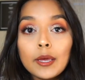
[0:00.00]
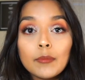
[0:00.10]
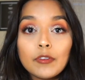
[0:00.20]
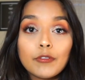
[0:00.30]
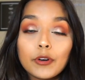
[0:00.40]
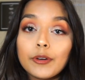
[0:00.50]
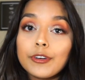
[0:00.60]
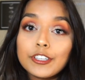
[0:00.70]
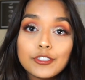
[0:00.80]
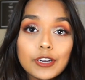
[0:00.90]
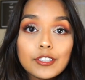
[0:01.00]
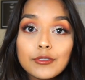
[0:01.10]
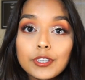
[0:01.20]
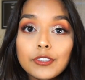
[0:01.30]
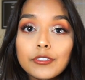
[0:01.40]
before going straight to
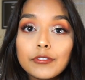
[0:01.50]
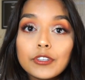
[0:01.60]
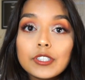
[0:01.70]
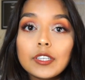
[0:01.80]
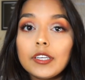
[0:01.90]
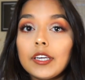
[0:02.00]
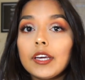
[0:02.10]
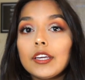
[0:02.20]
a university.